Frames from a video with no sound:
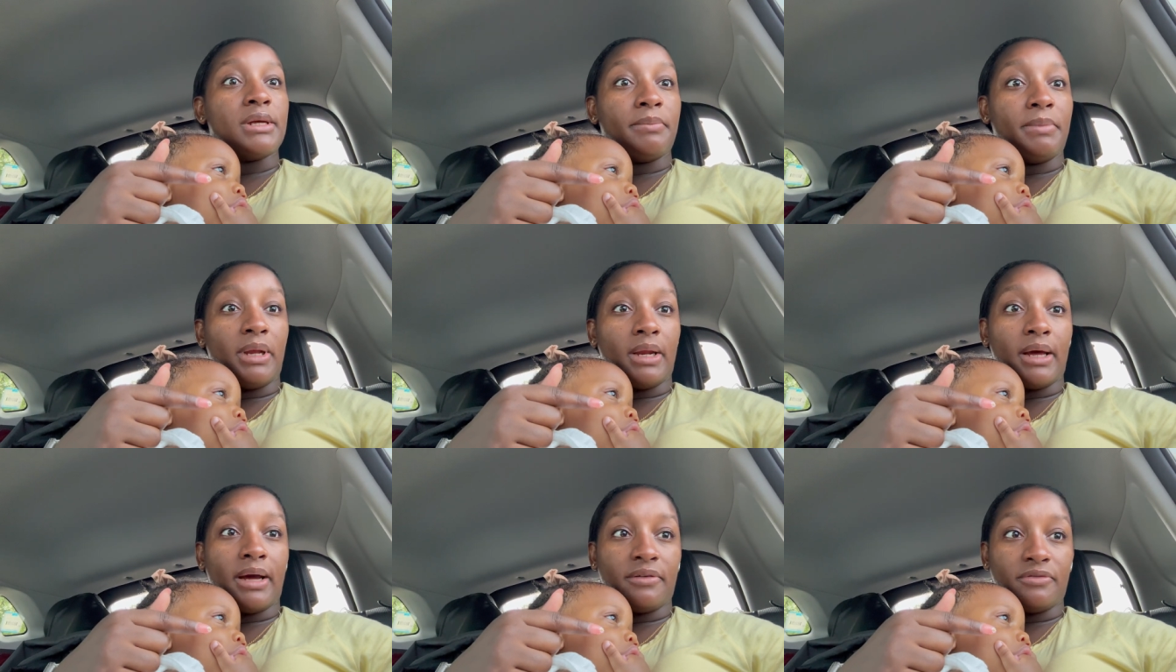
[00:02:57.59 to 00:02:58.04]
I
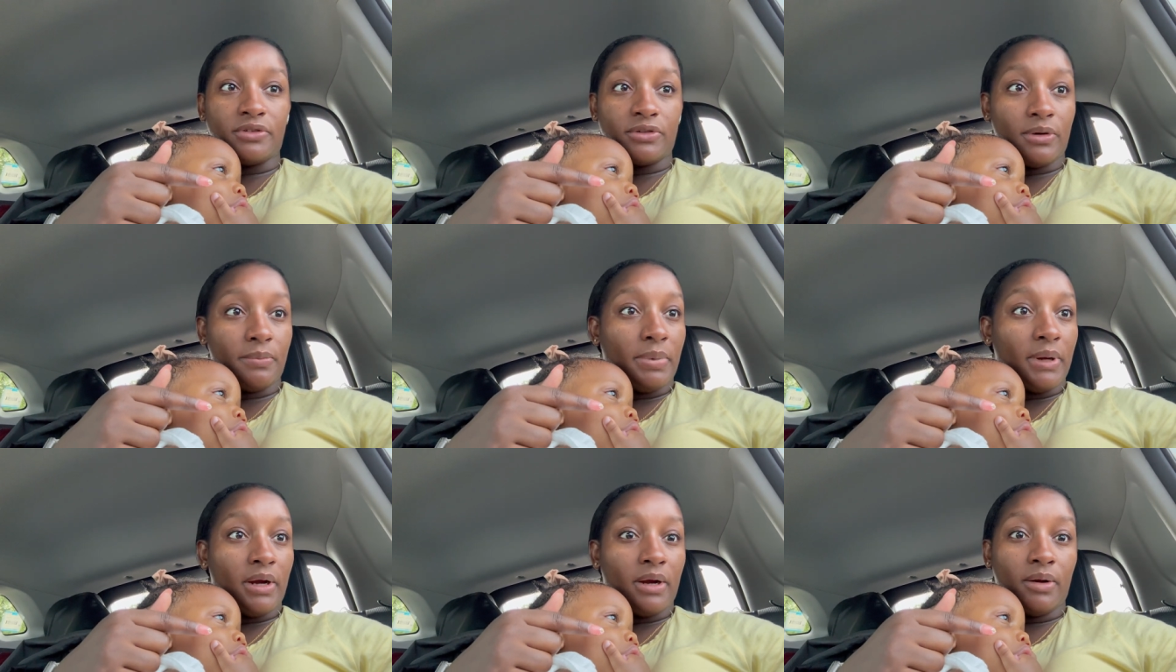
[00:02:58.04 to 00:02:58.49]
mean, I have to
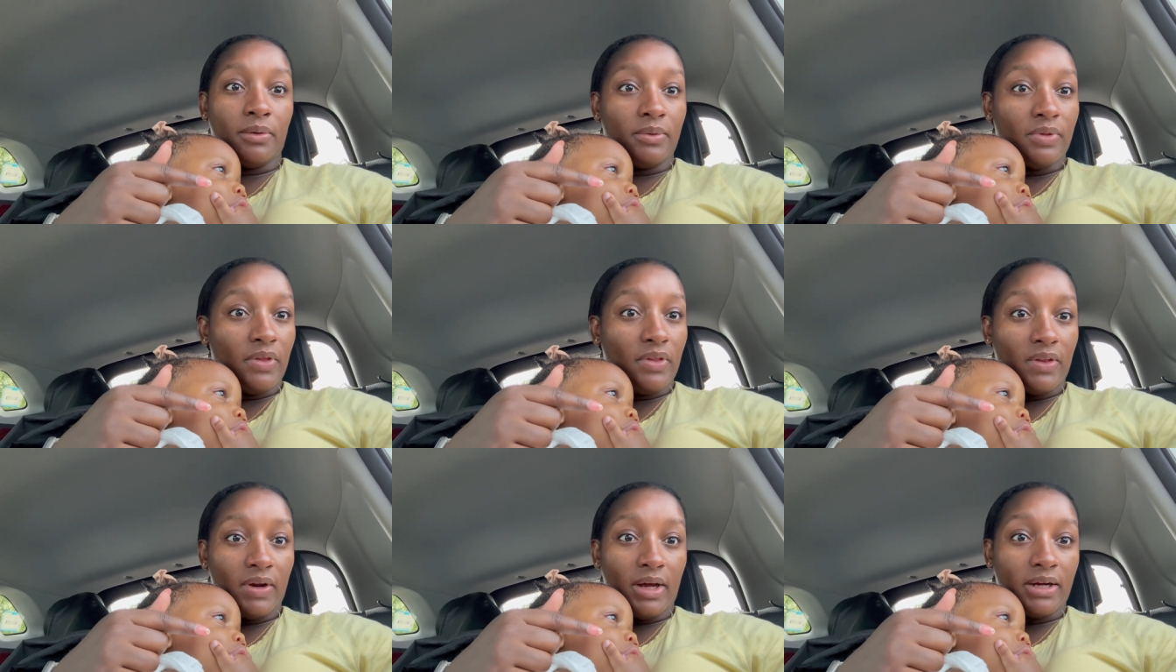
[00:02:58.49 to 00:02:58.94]
repair it
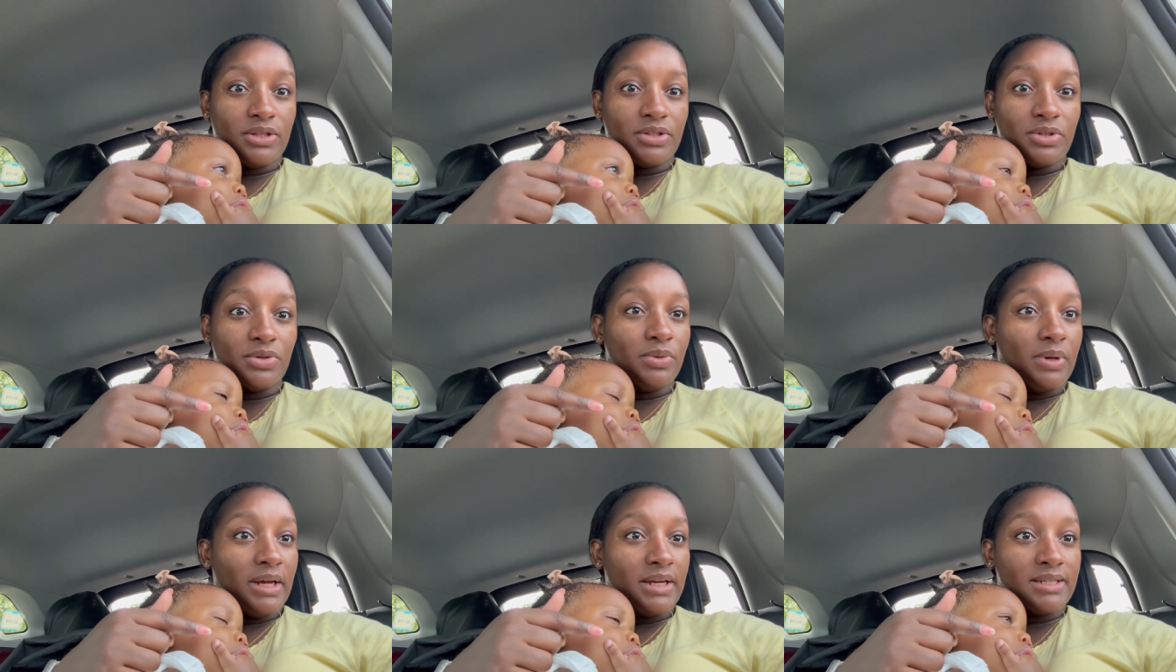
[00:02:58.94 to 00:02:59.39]
within the next
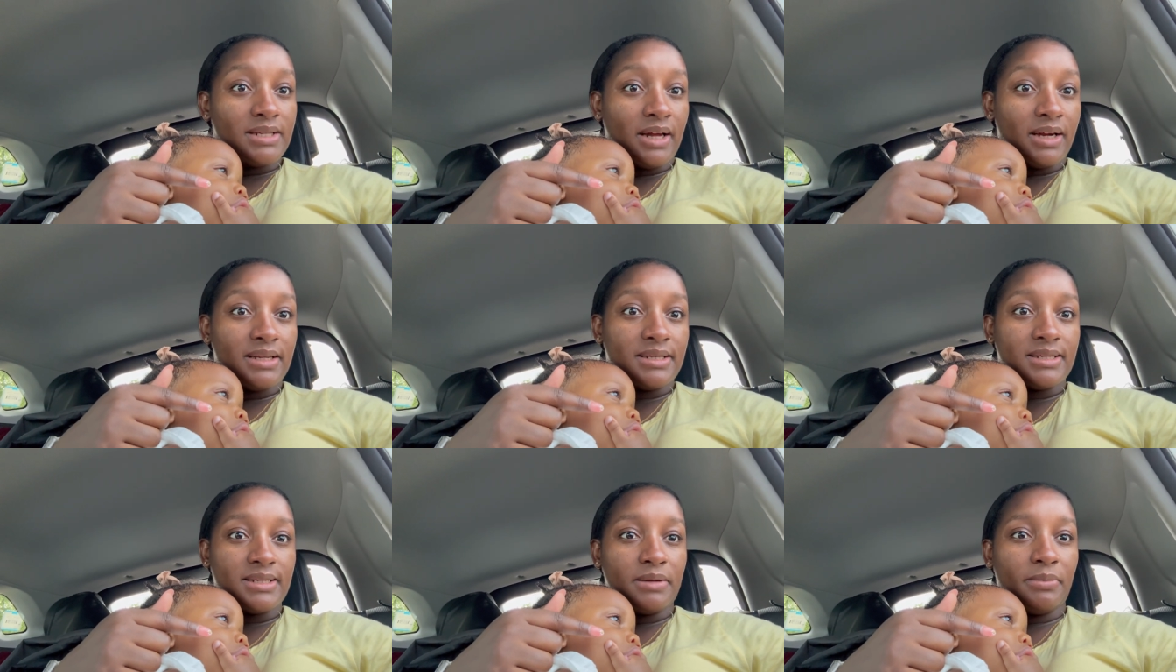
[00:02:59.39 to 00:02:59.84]
2 days,
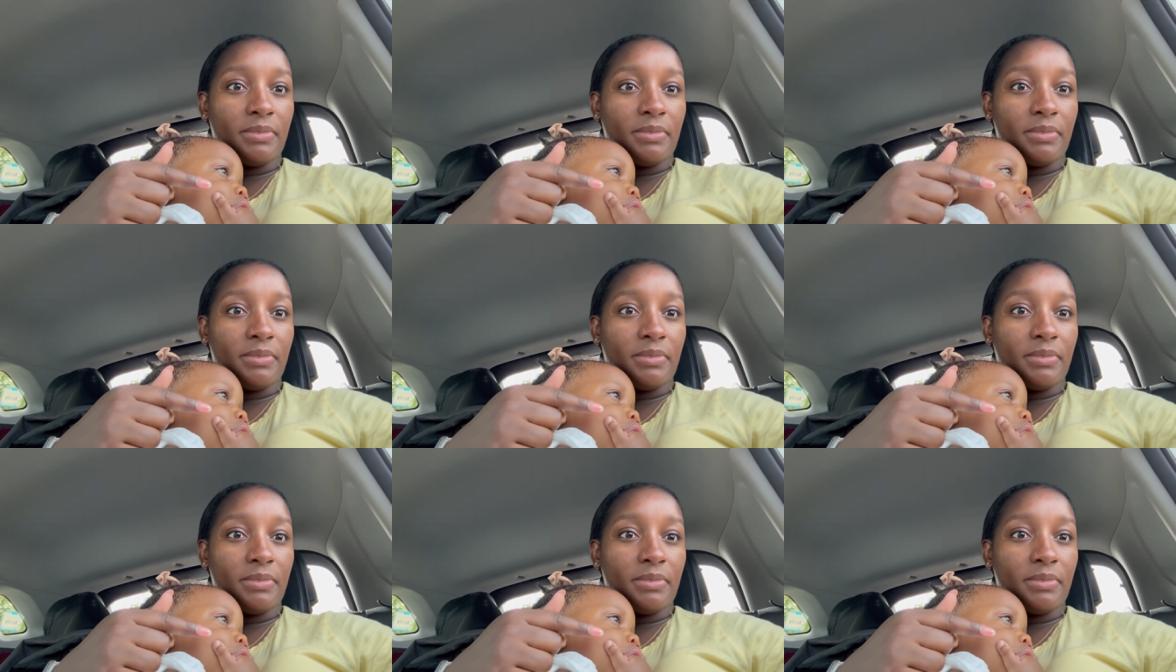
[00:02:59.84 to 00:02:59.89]
honestly,